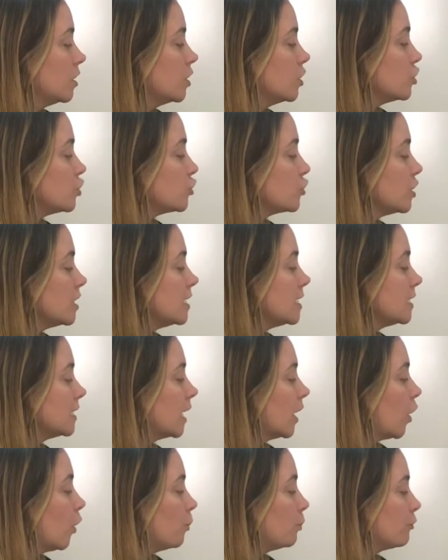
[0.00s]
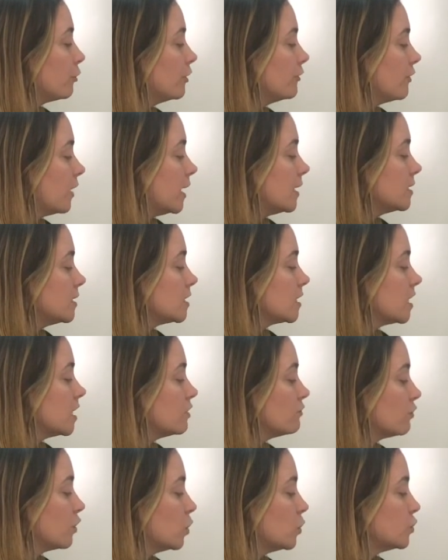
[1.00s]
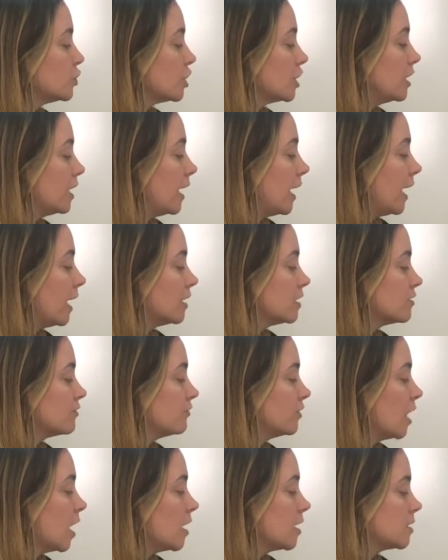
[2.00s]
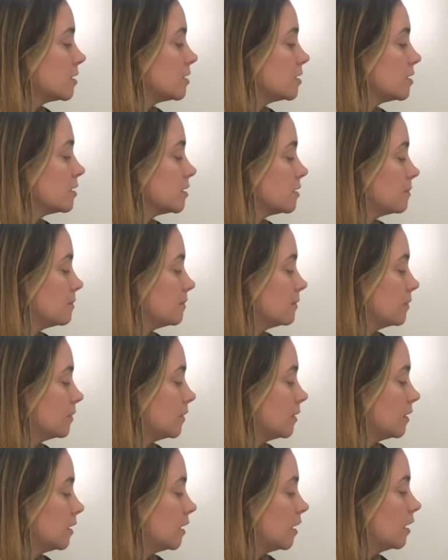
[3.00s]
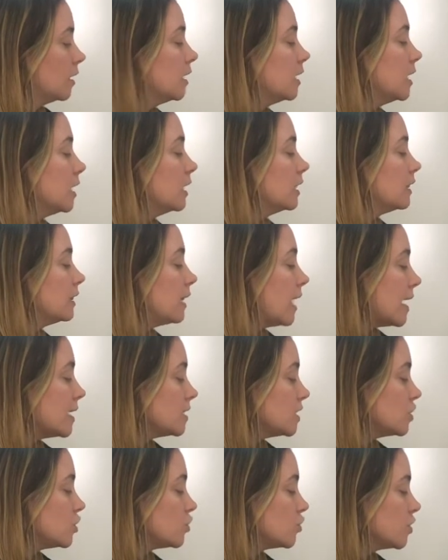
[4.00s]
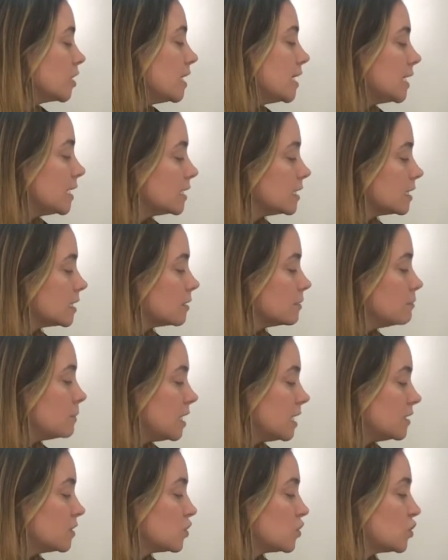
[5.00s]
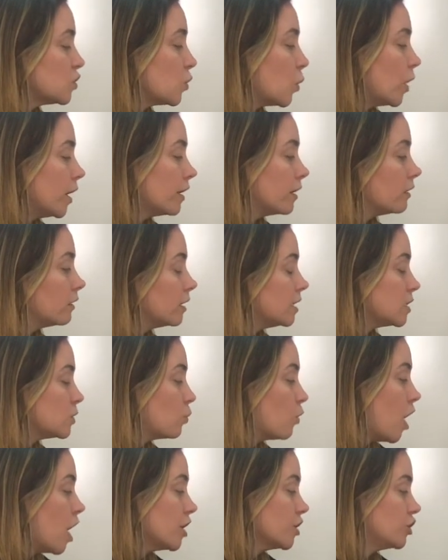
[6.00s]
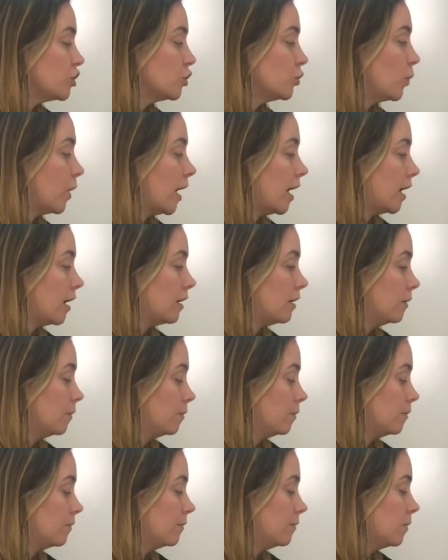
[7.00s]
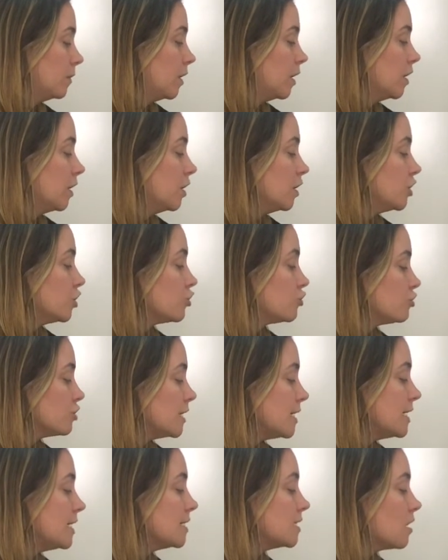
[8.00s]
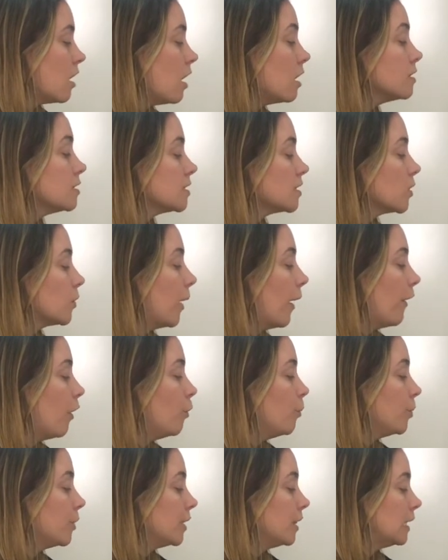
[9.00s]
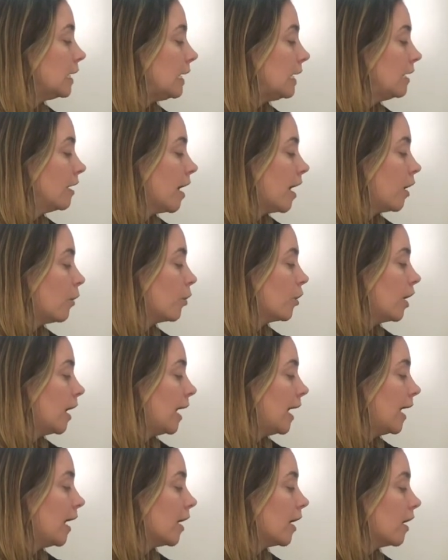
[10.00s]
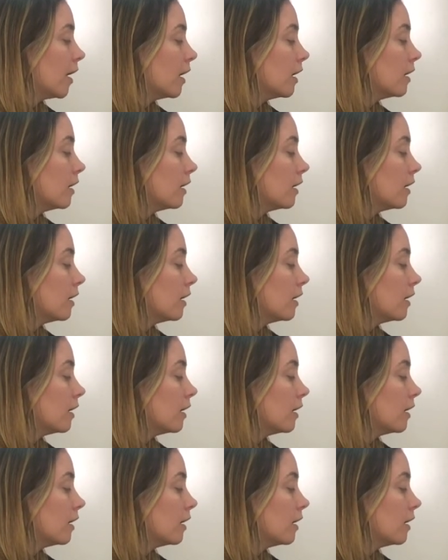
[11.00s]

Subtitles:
Trees help prevent erosion and floods. Less trees means soil is washed away. Trees also help clean our air.